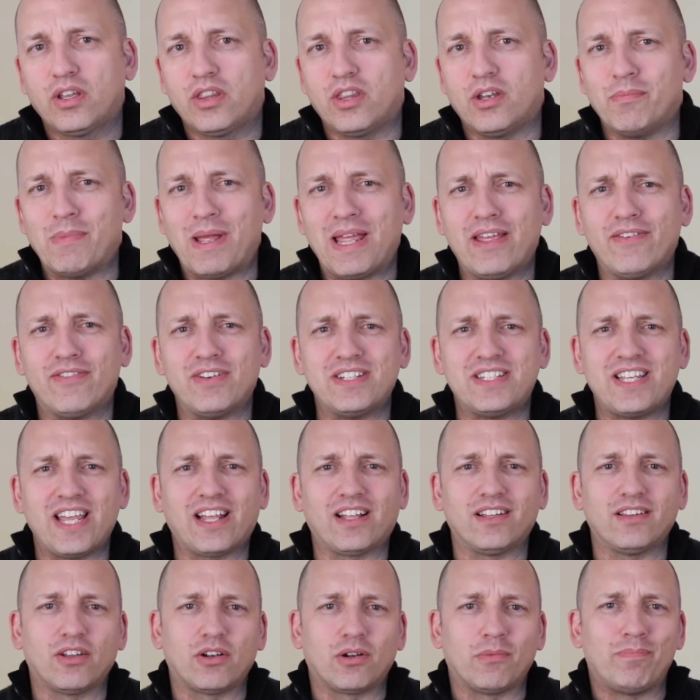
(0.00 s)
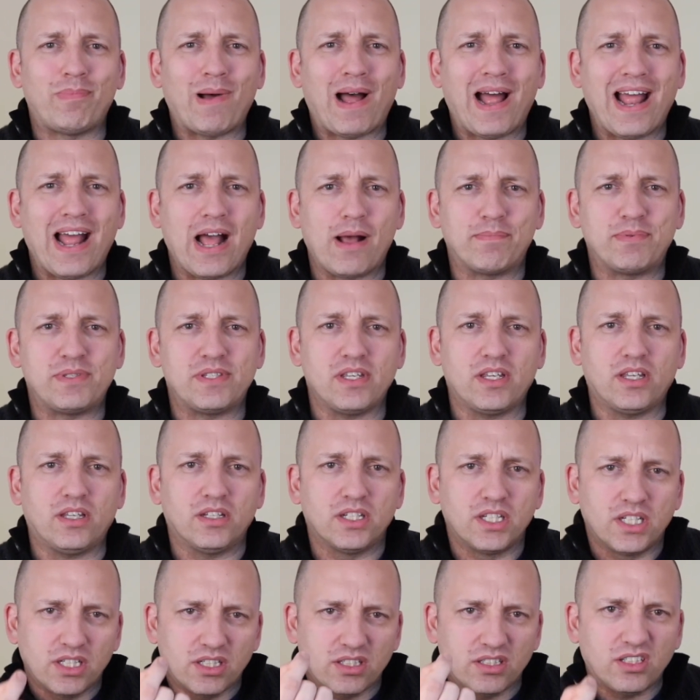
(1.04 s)
They may even take a little biopsy,
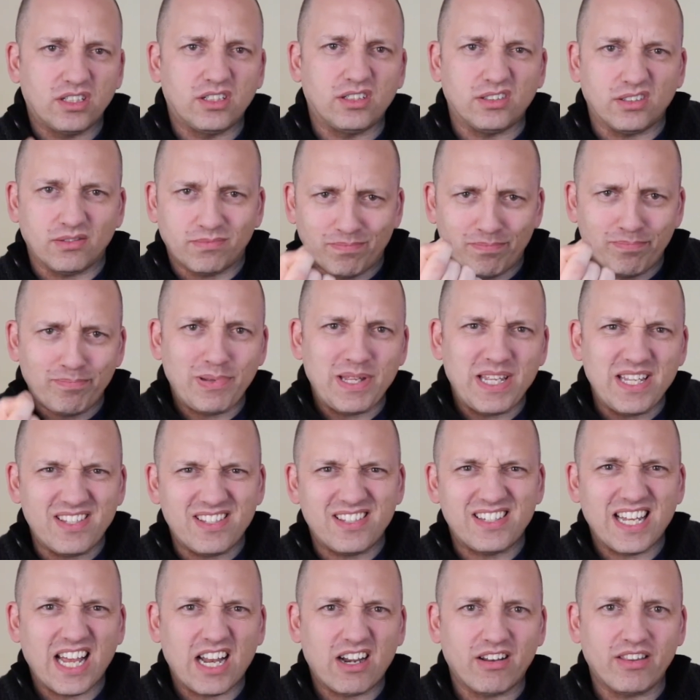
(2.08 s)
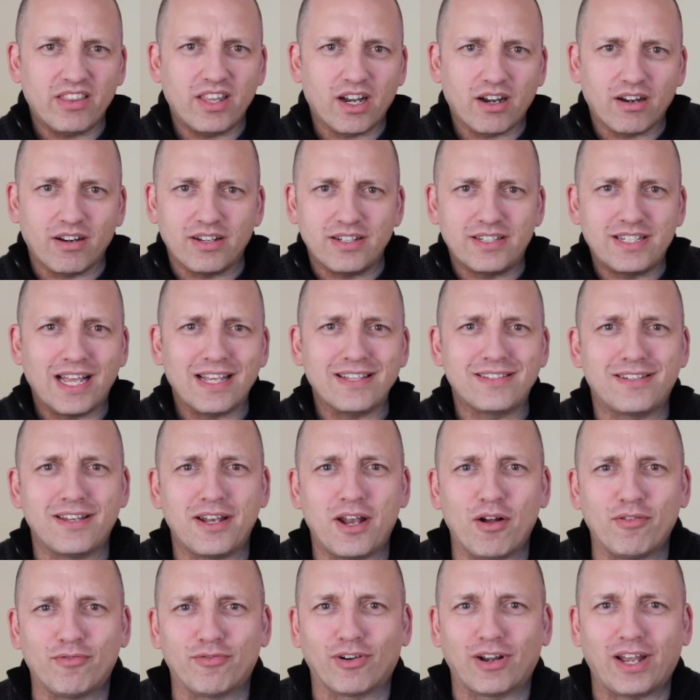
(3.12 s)
little piece down in there and test it
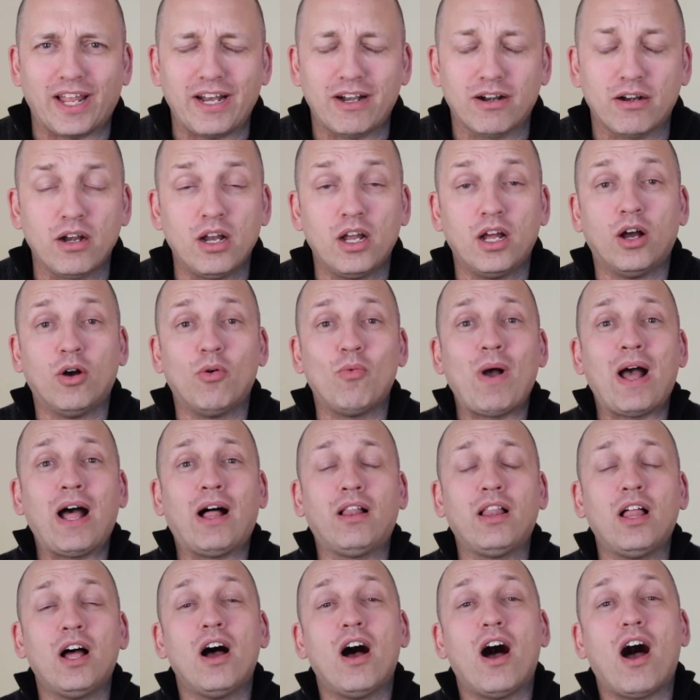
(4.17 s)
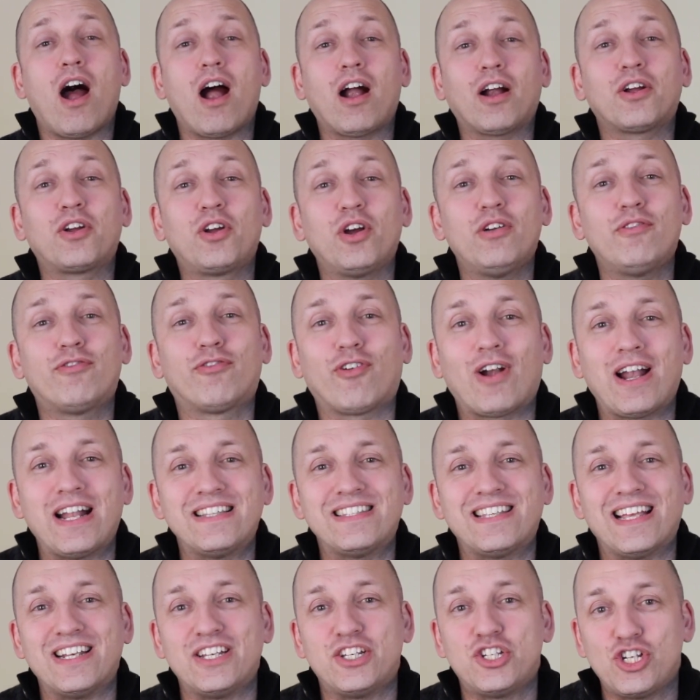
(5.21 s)
out for later. Well, our good
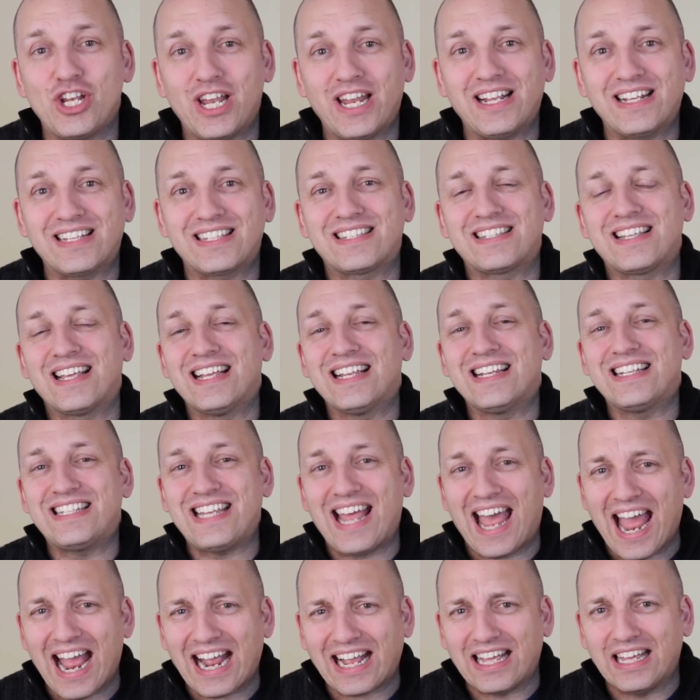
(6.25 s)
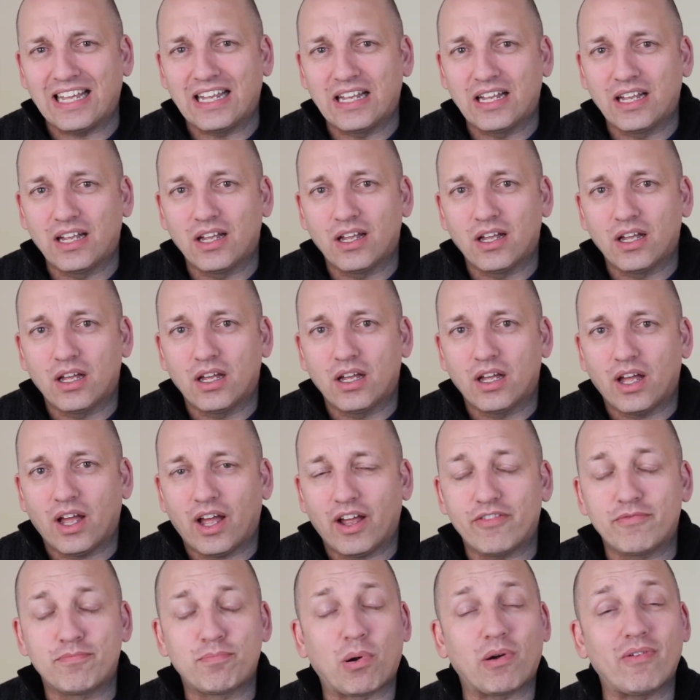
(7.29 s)
friends at Jinx Tech
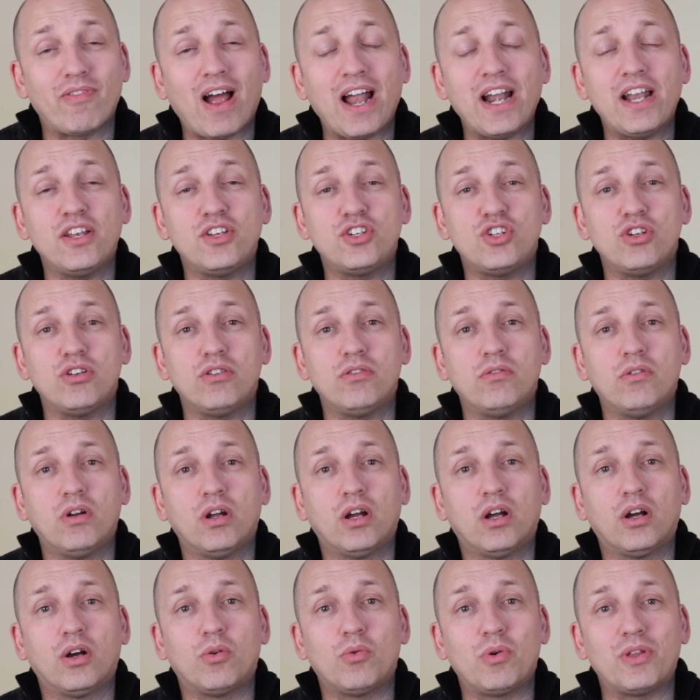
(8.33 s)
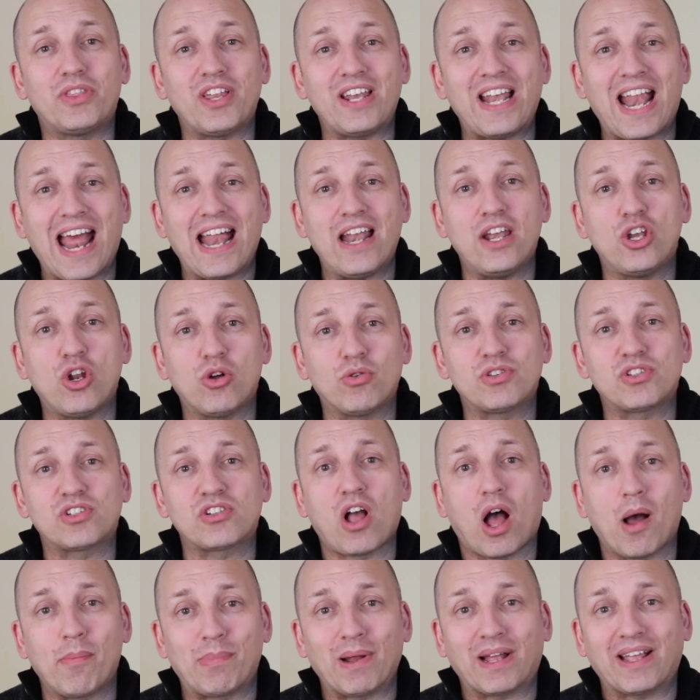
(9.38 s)
have provided you with an
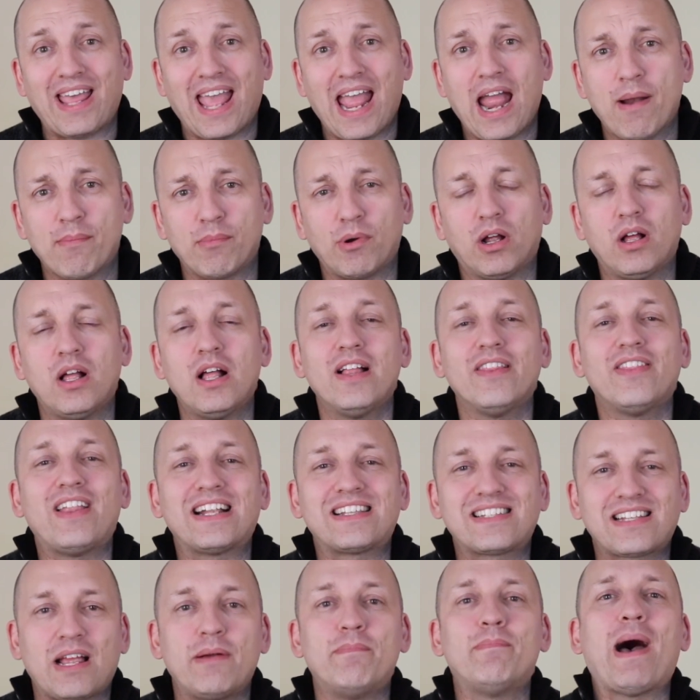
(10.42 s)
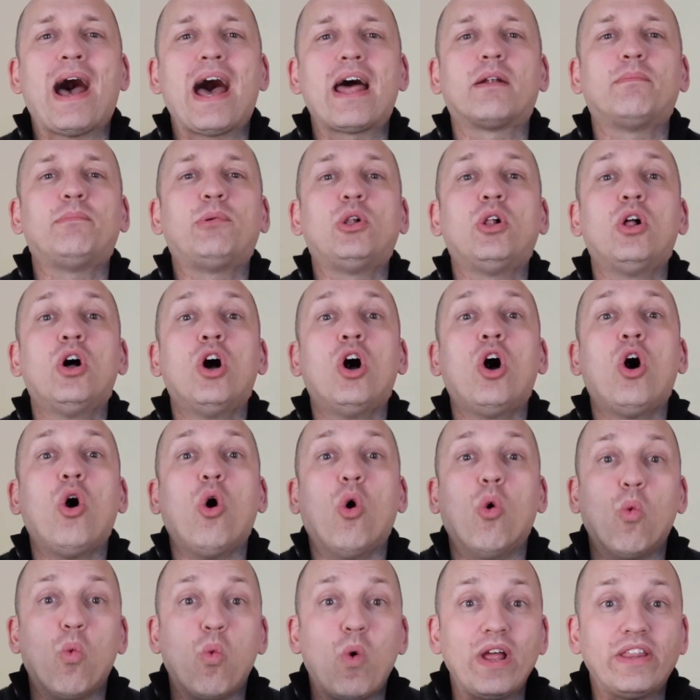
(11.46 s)
endoscopic camera that's compatible
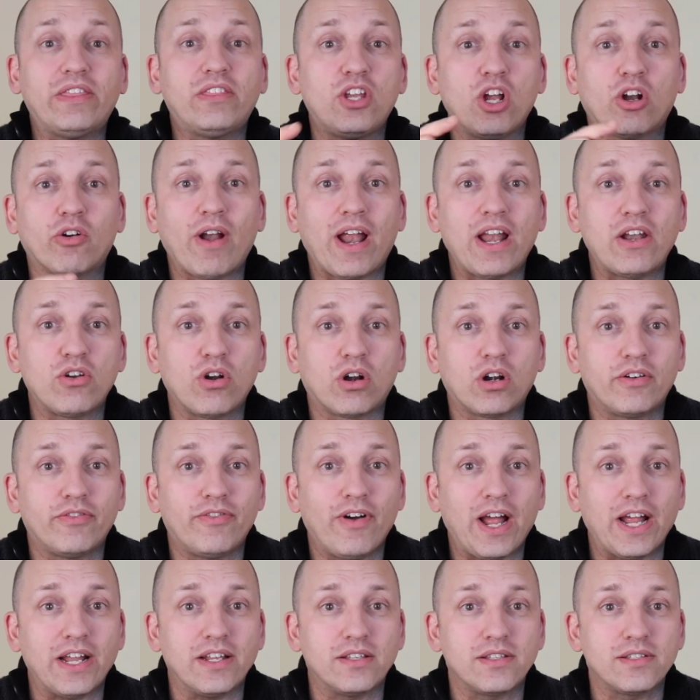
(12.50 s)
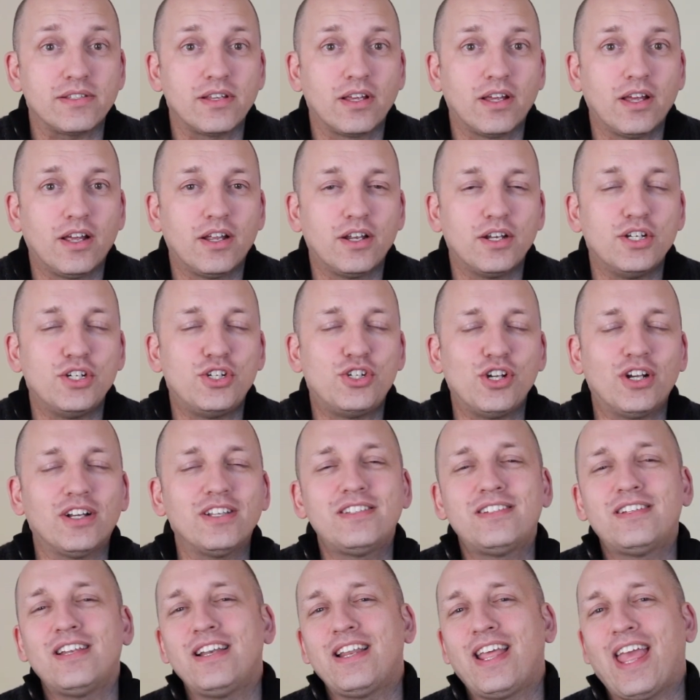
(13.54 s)
with your Android device,
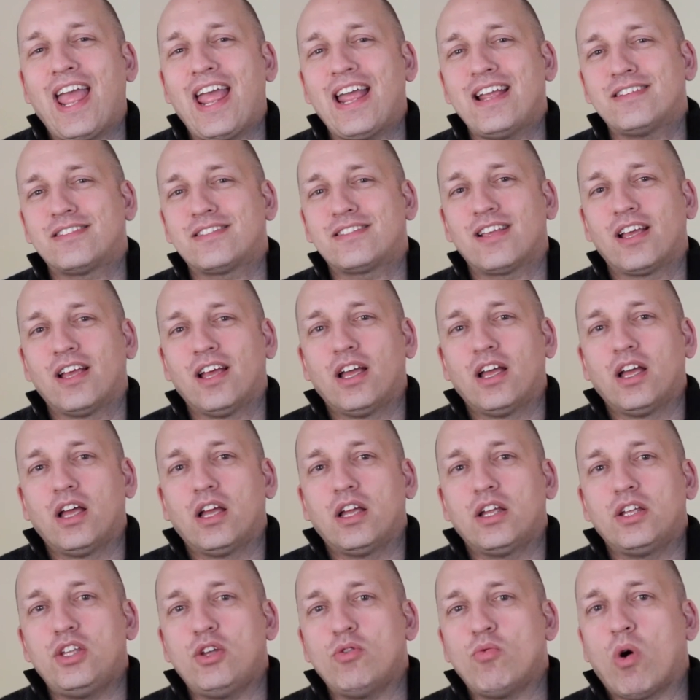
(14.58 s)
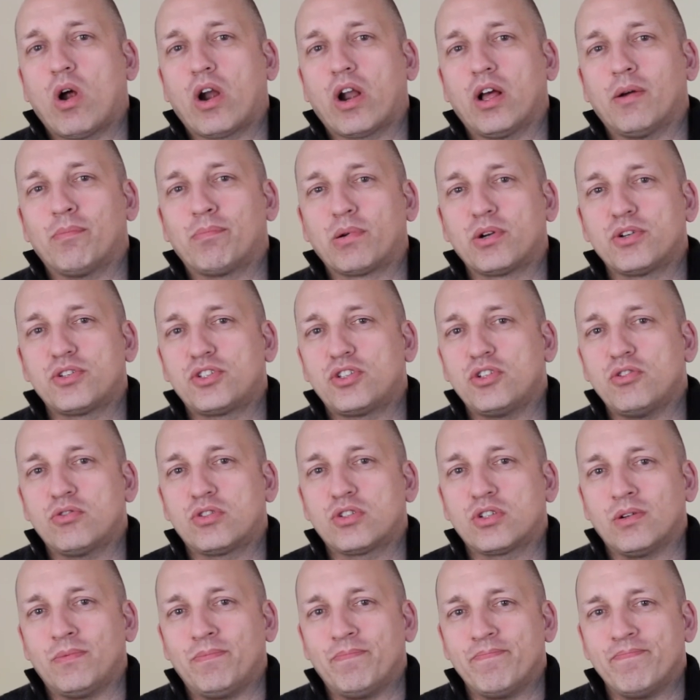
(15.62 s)
just in case you want to pursue
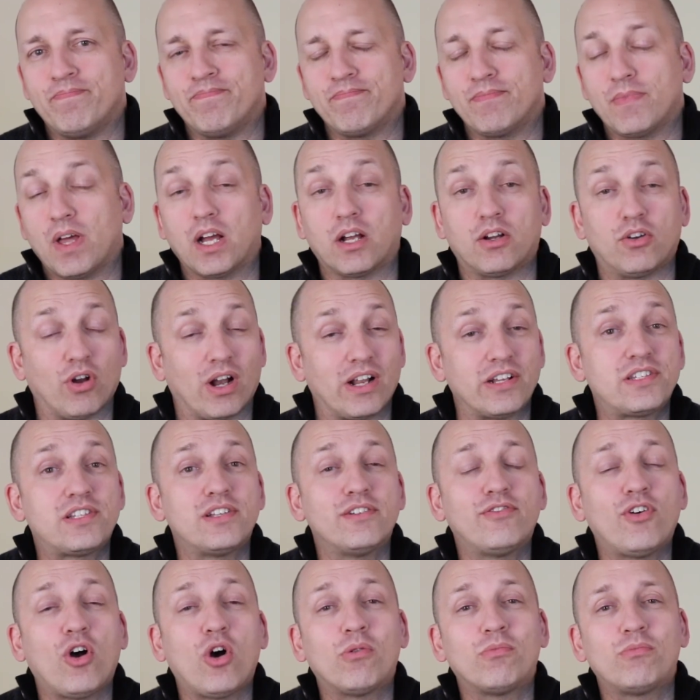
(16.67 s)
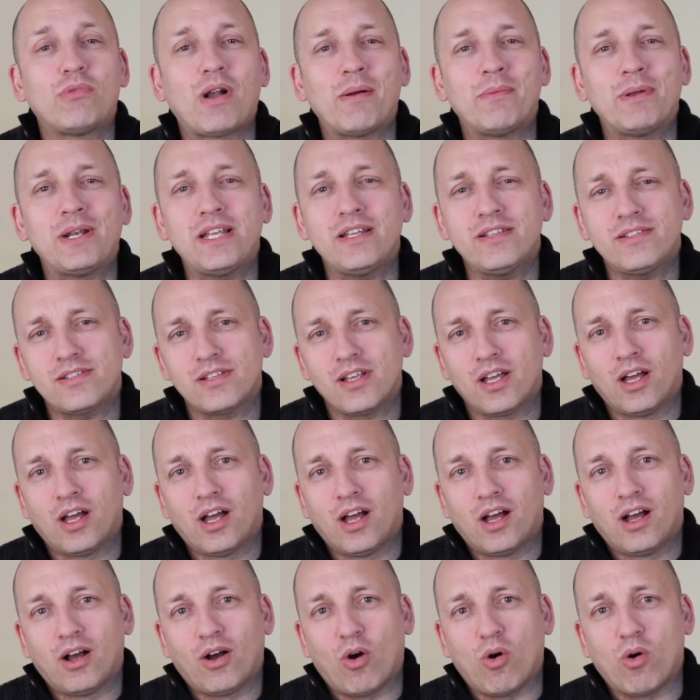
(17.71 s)
some aggressive home remedies
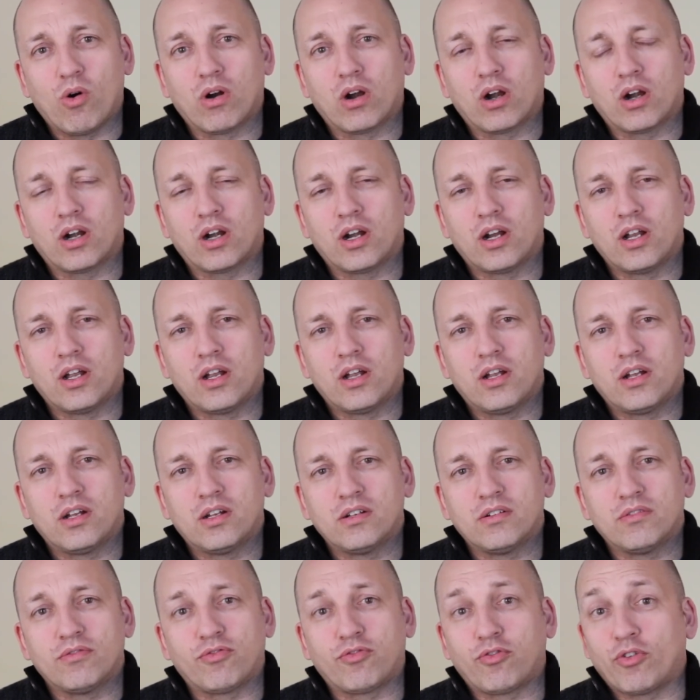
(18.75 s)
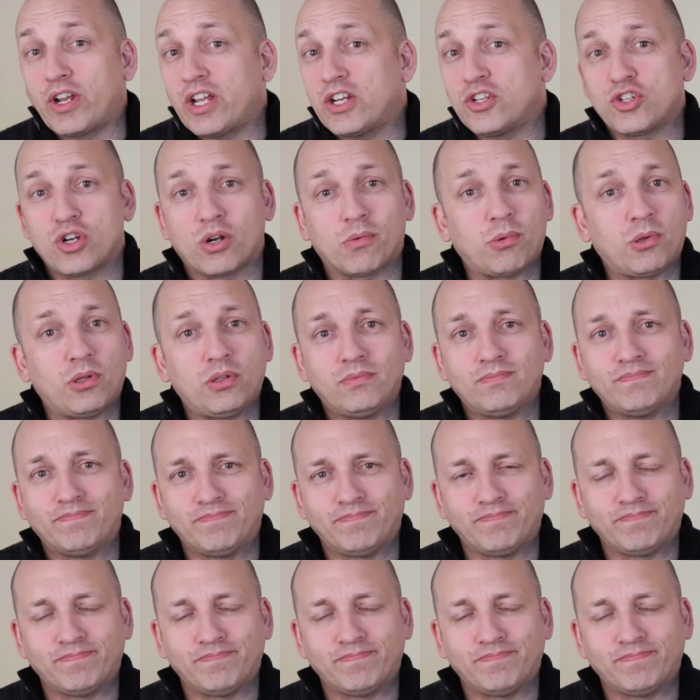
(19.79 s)
or free a gerbil.